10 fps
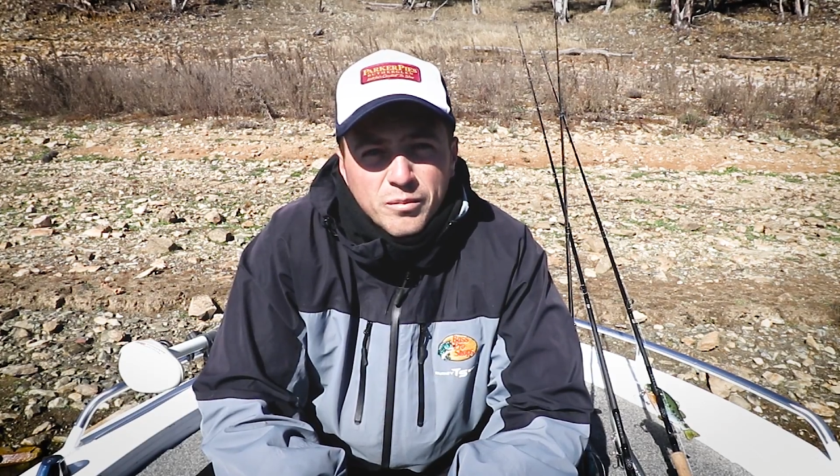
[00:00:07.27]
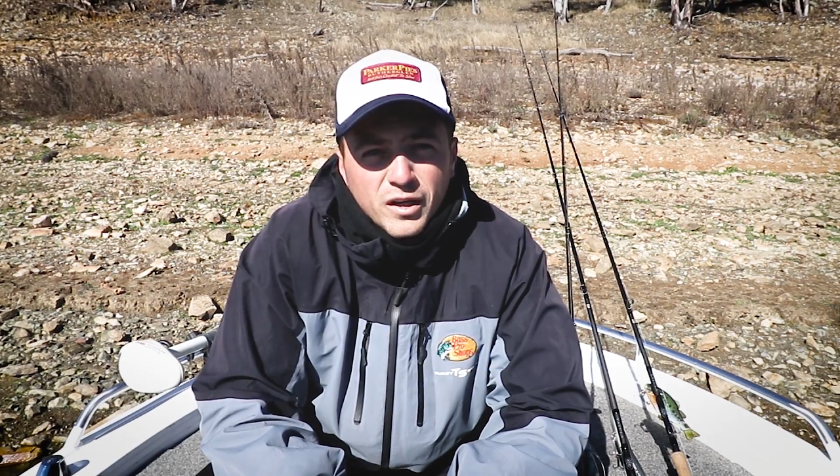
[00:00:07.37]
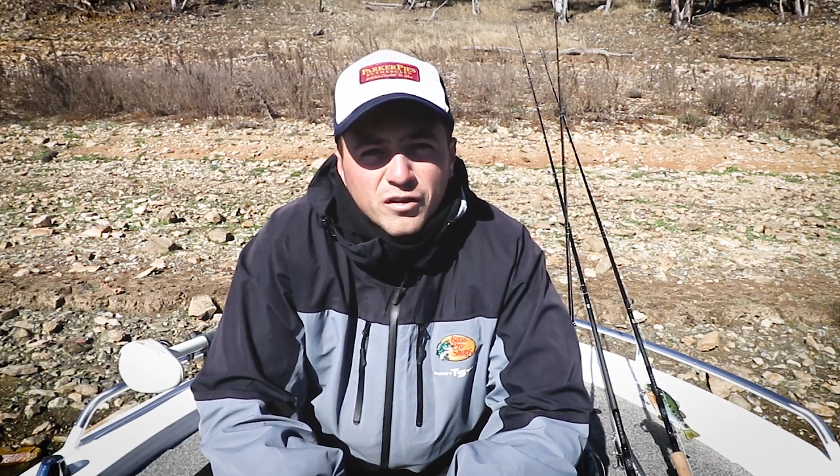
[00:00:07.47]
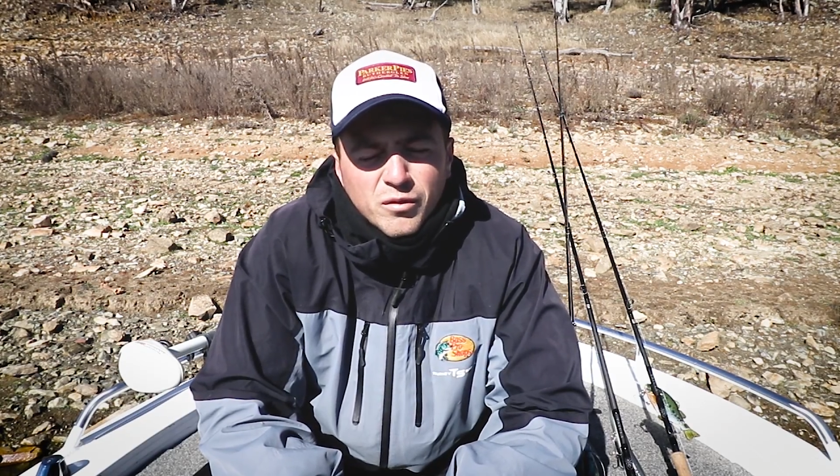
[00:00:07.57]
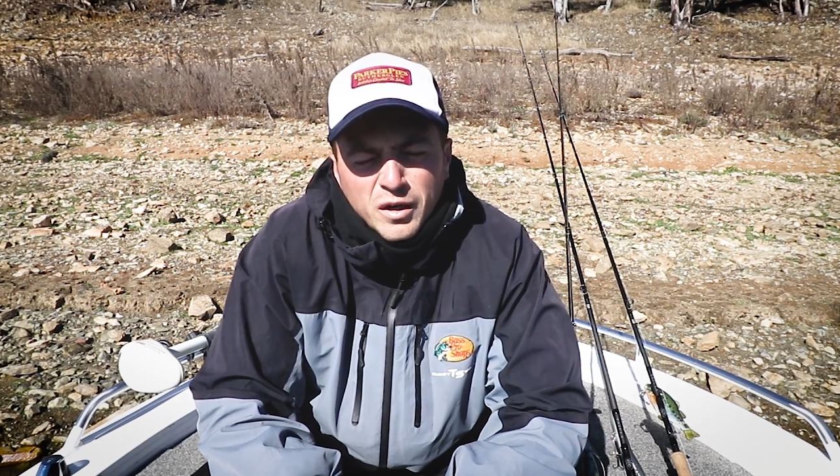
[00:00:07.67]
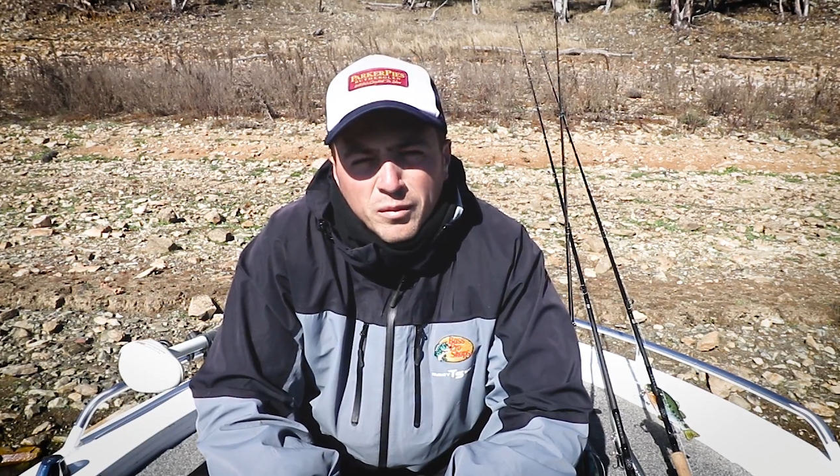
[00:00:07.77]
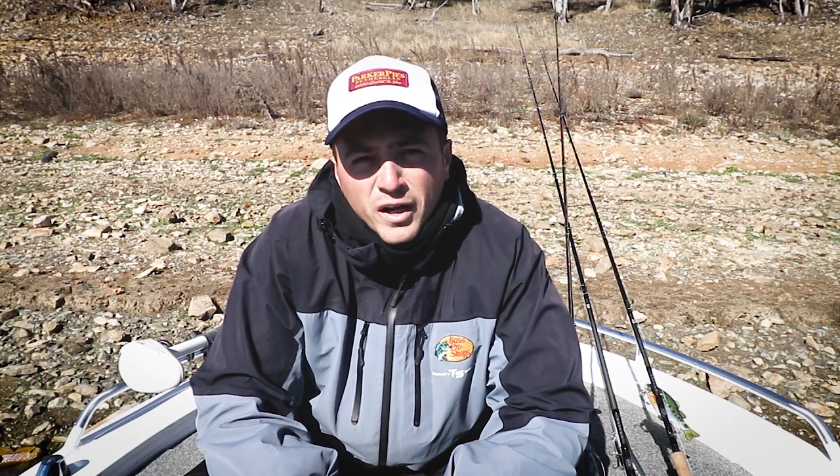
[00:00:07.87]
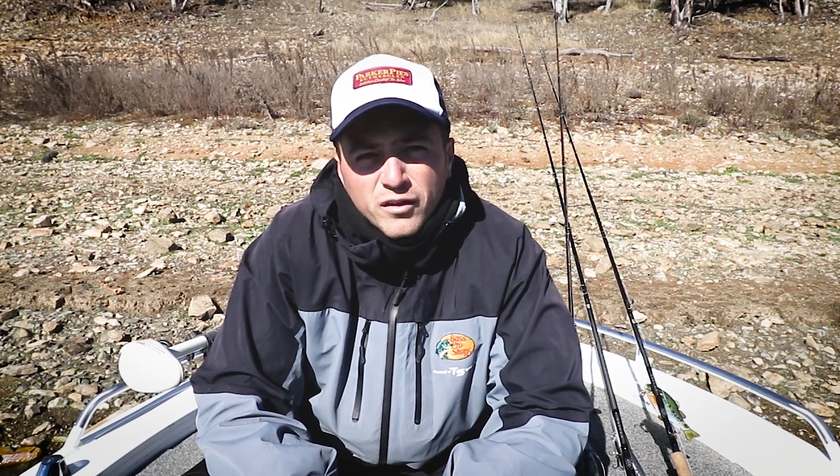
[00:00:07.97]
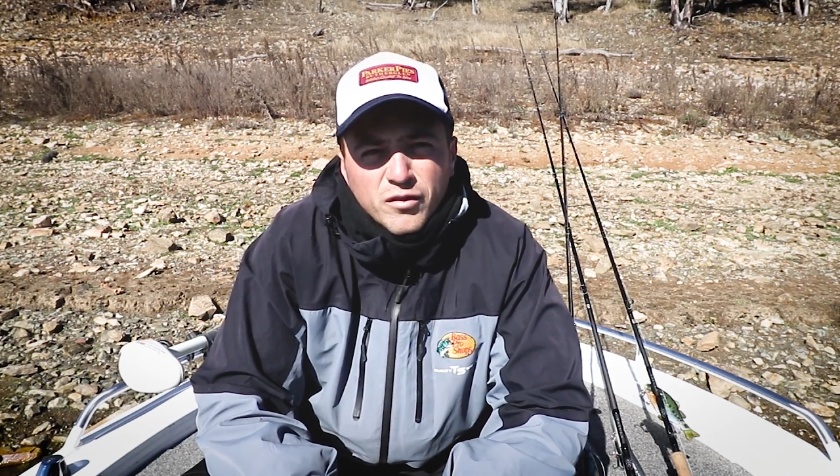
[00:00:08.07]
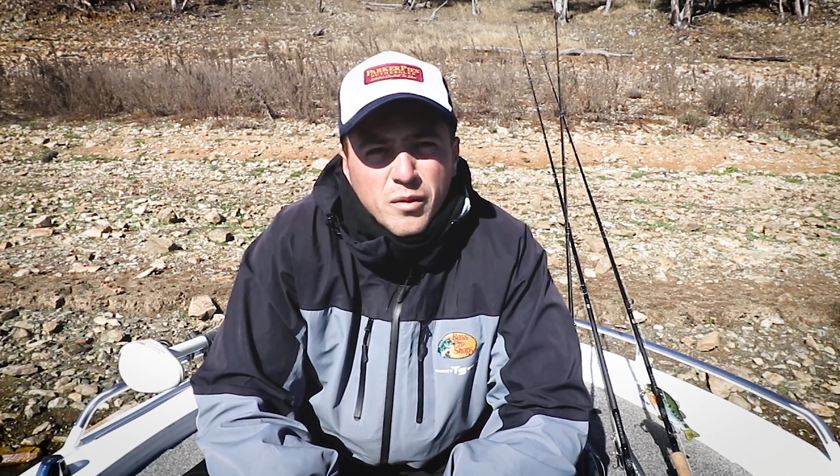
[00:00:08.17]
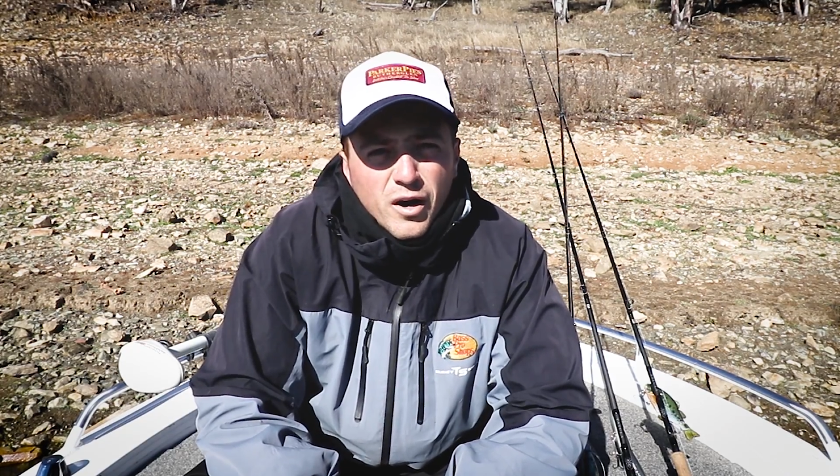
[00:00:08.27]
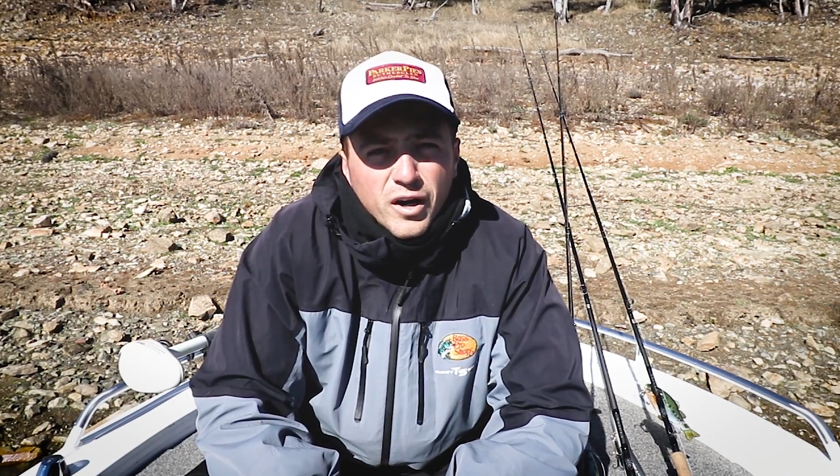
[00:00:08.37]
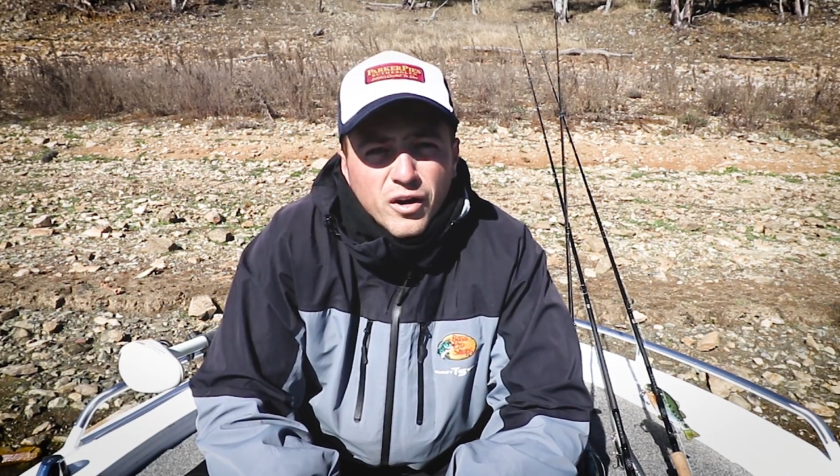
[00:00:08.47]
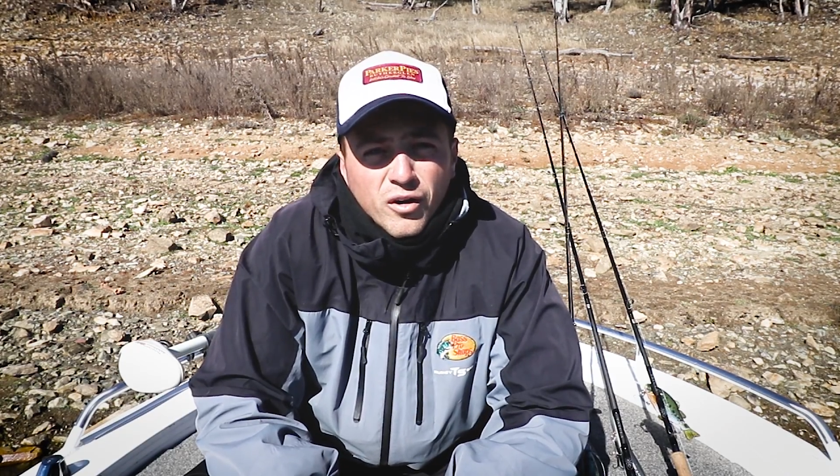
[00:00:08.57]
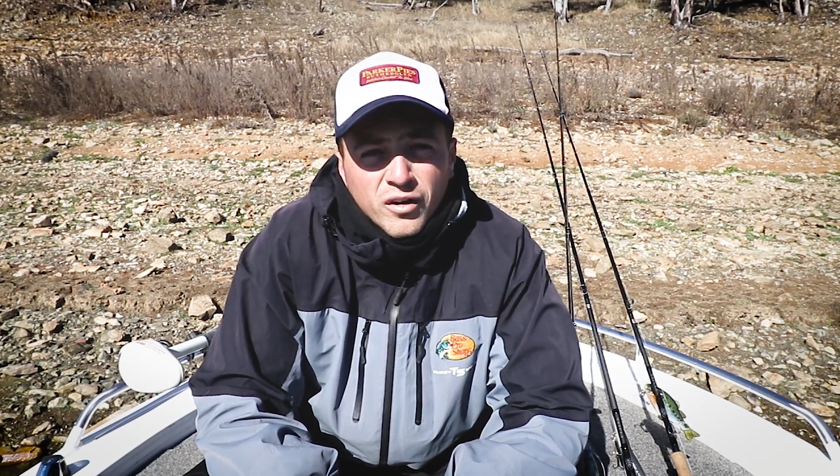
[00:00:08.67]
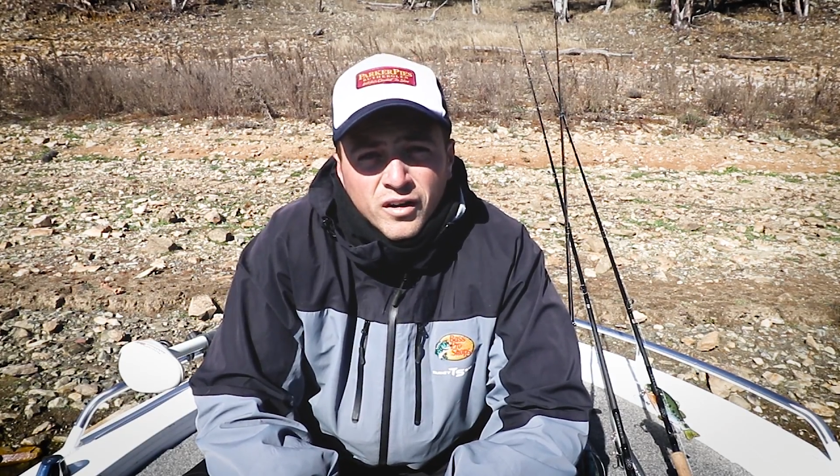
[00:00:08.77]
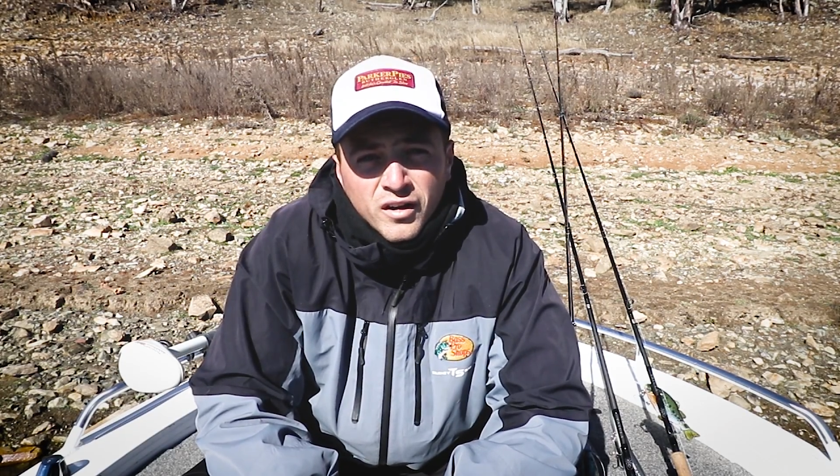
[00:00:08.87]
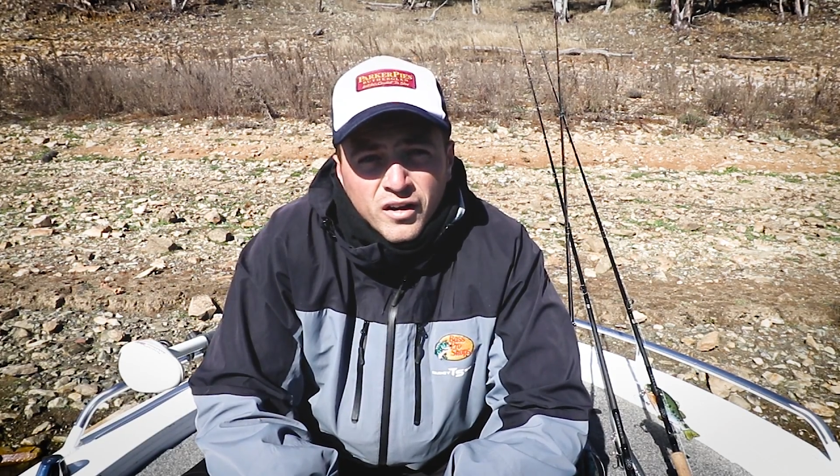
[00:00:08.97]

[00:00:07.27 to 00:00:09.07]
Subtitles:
big swim baits for Murray Cod.